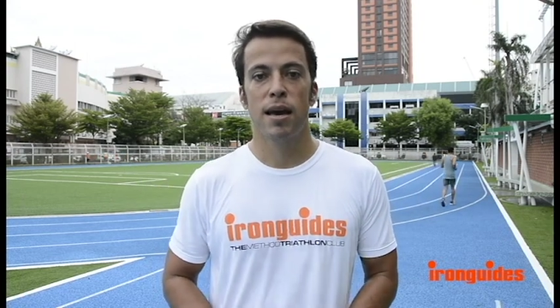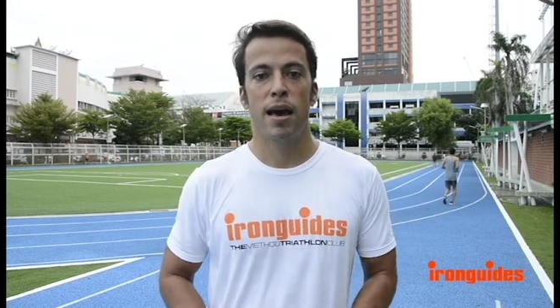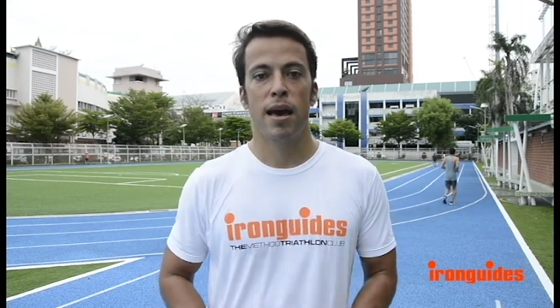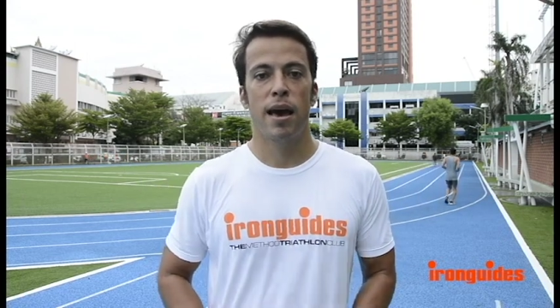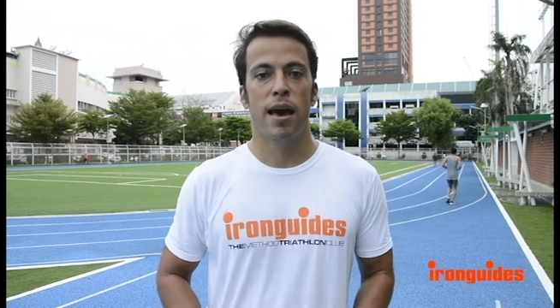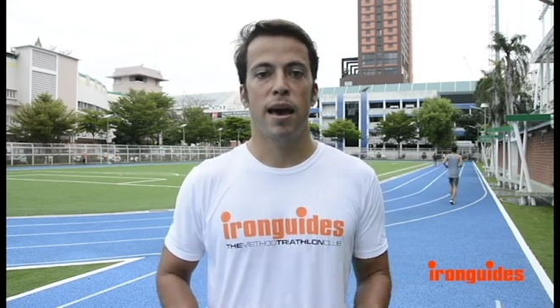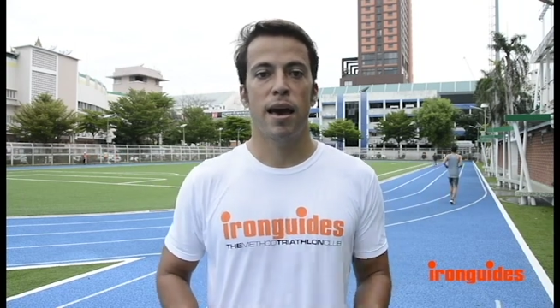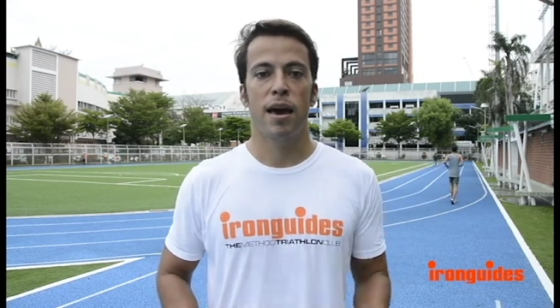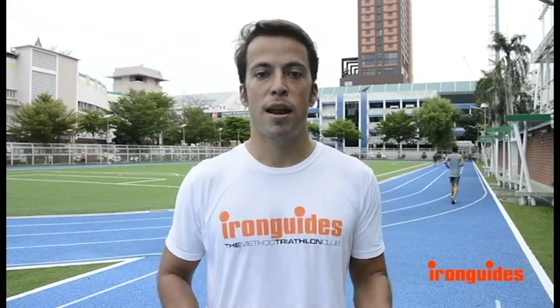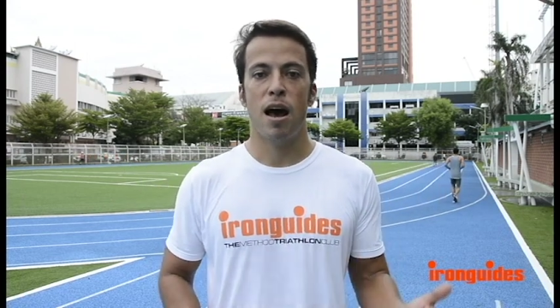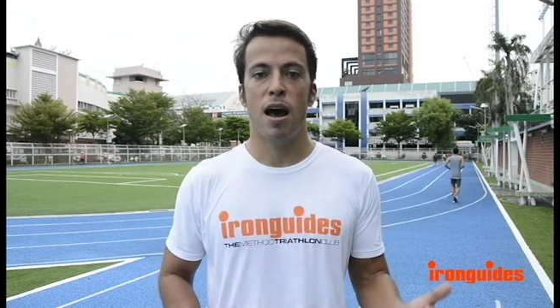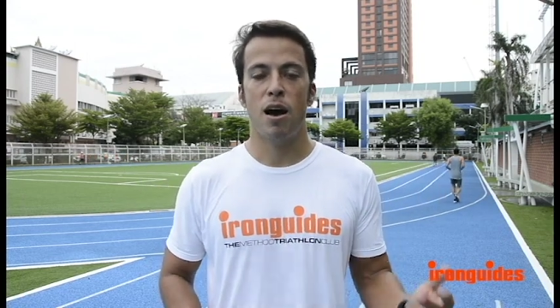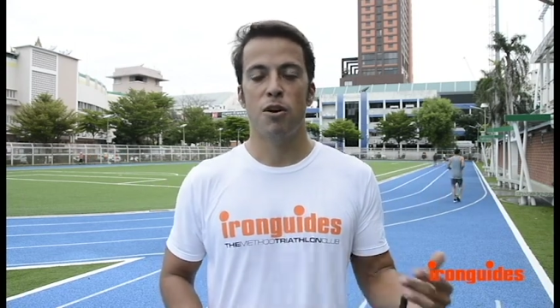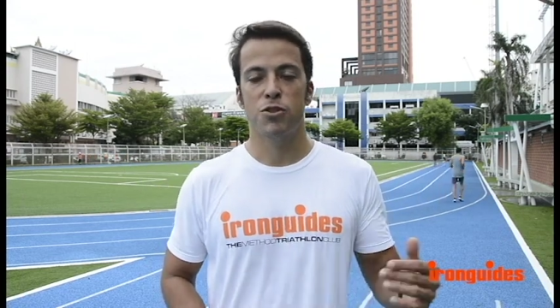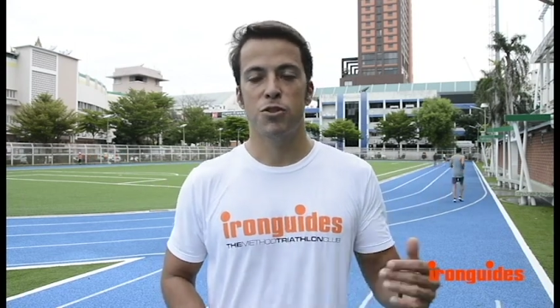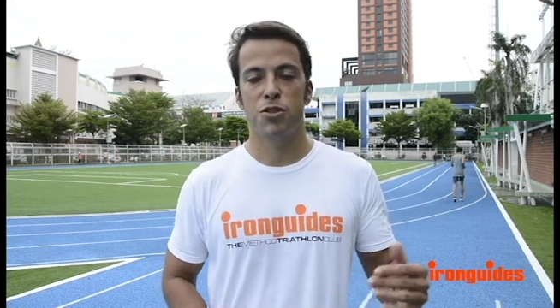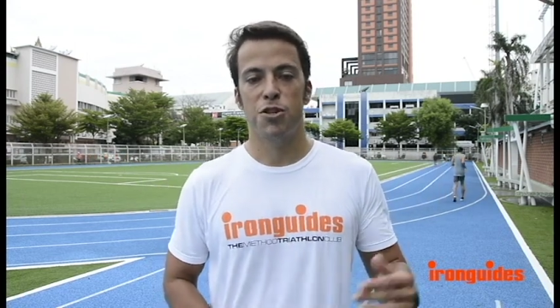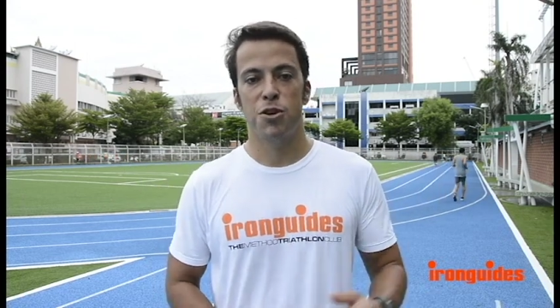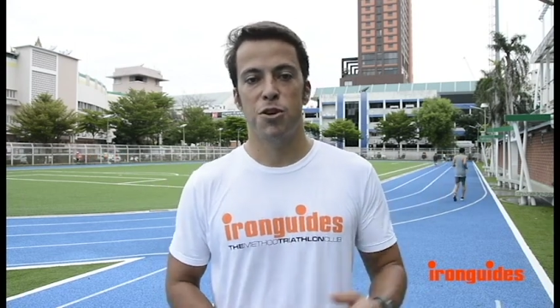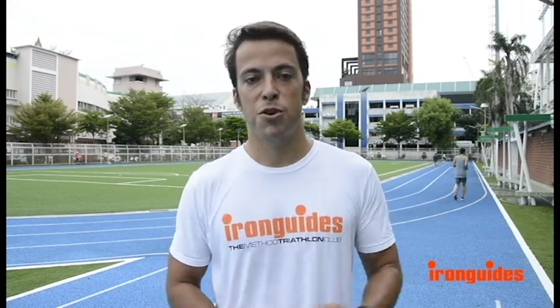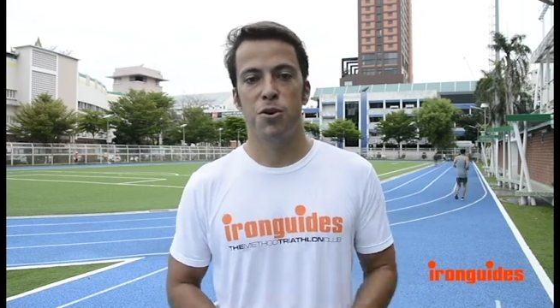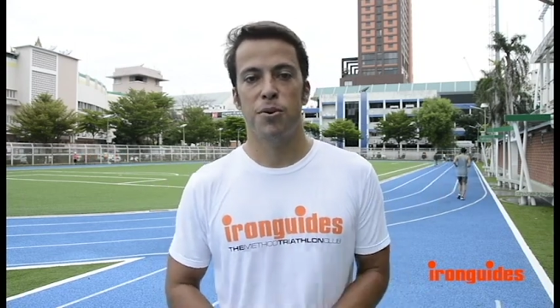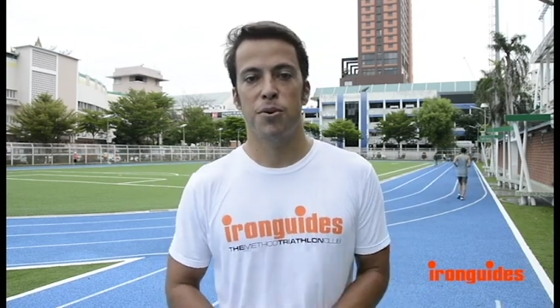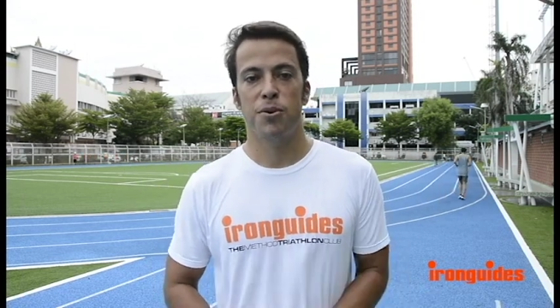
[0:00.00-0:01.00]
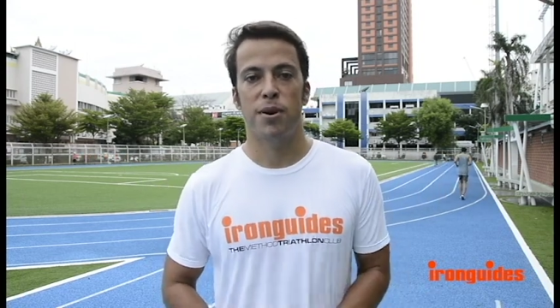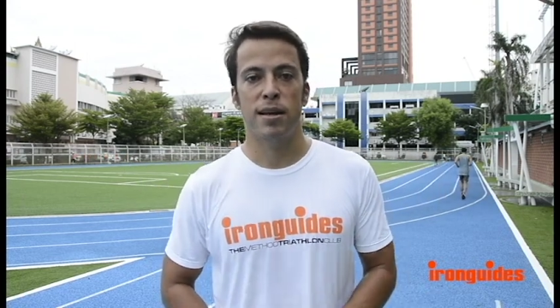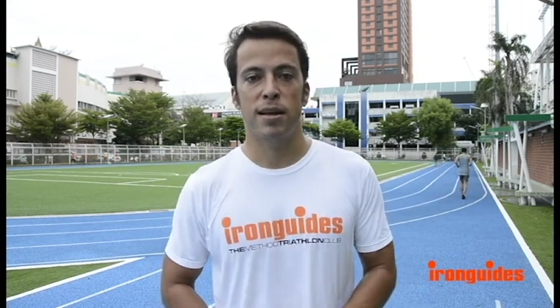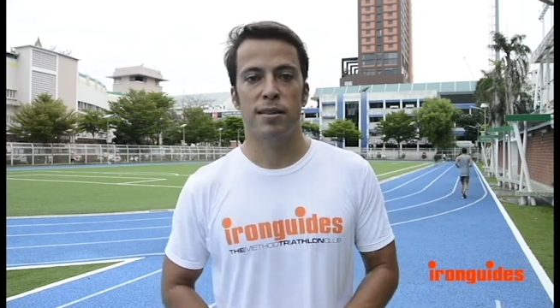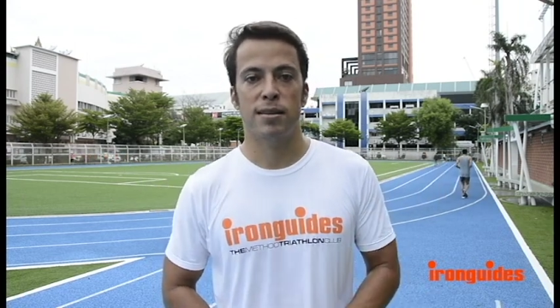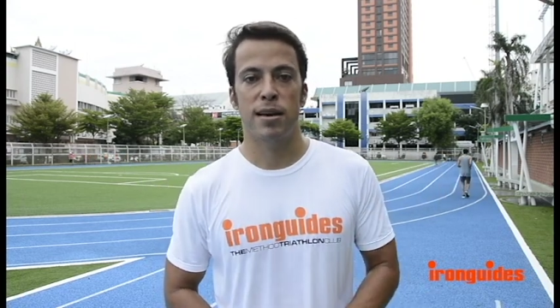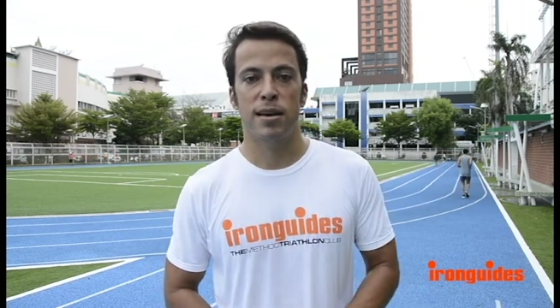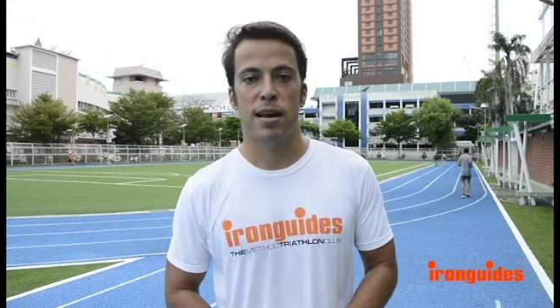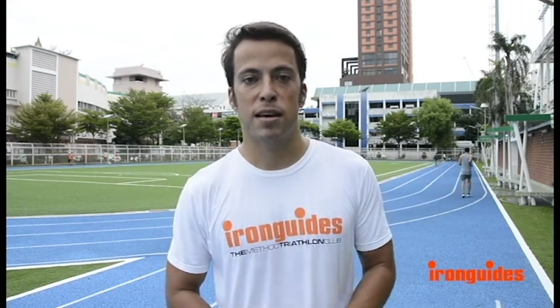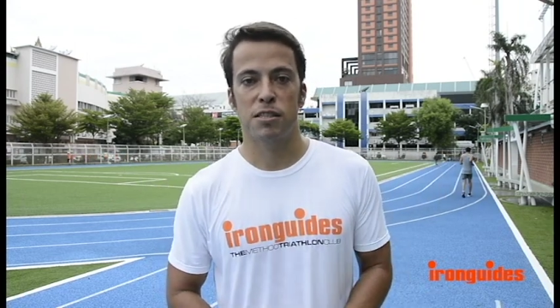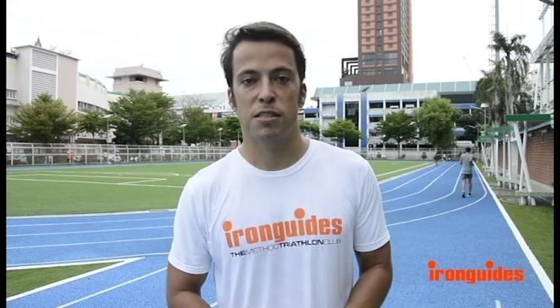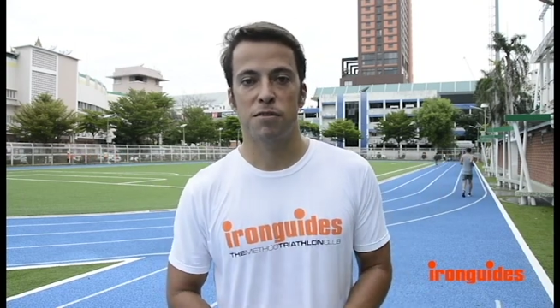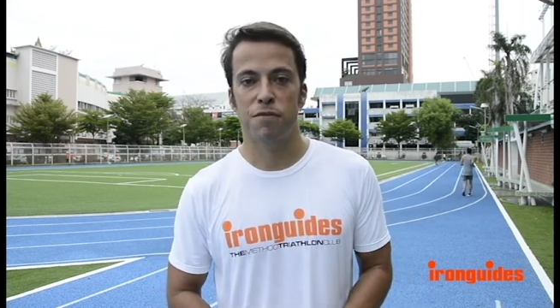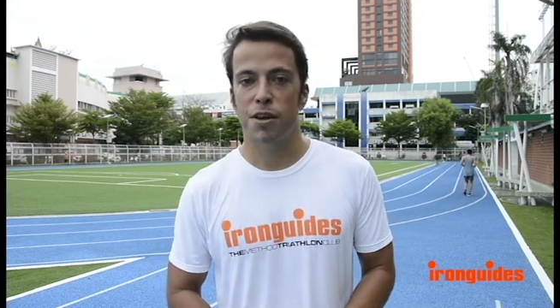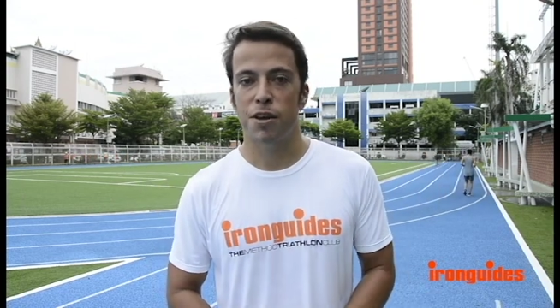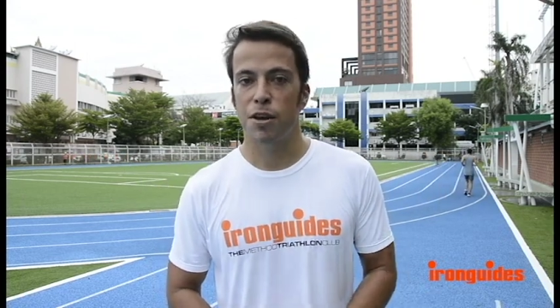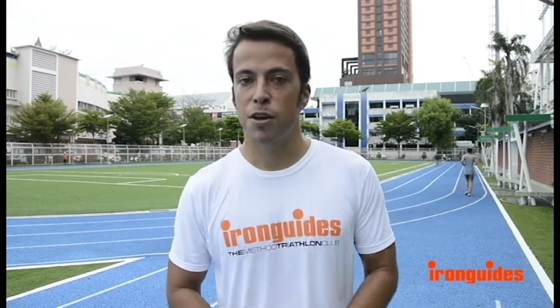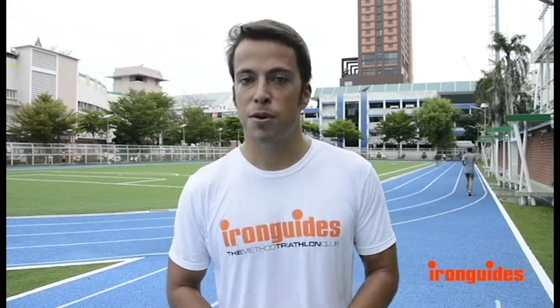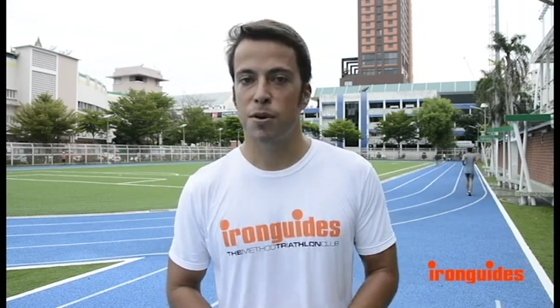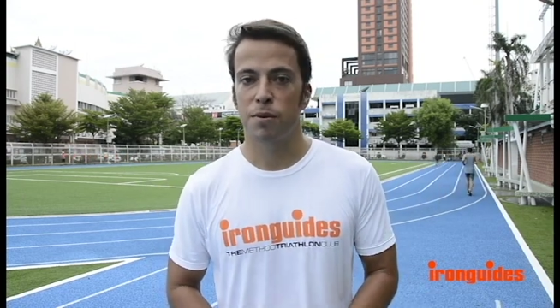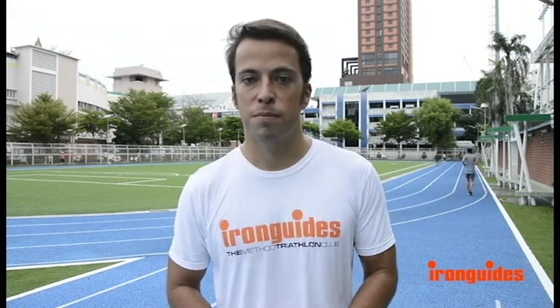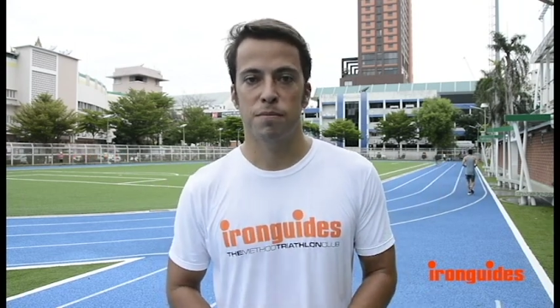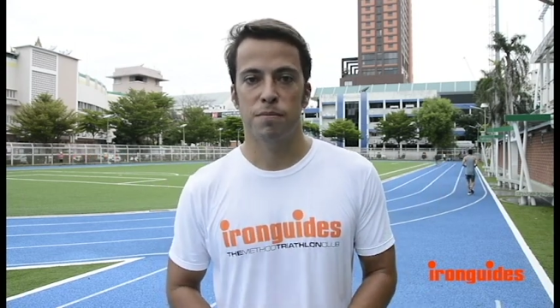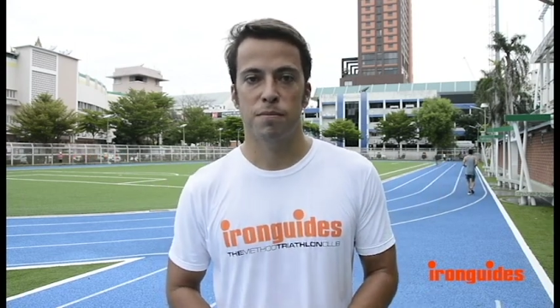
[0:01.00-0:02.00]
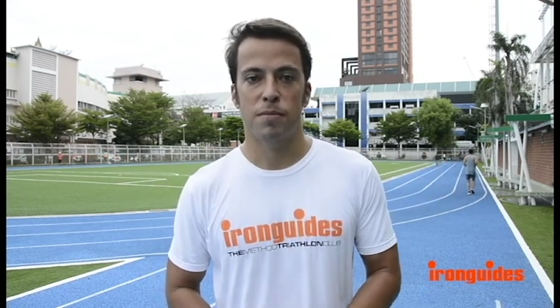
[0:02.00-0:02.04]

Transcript: And I'll see you at the next video.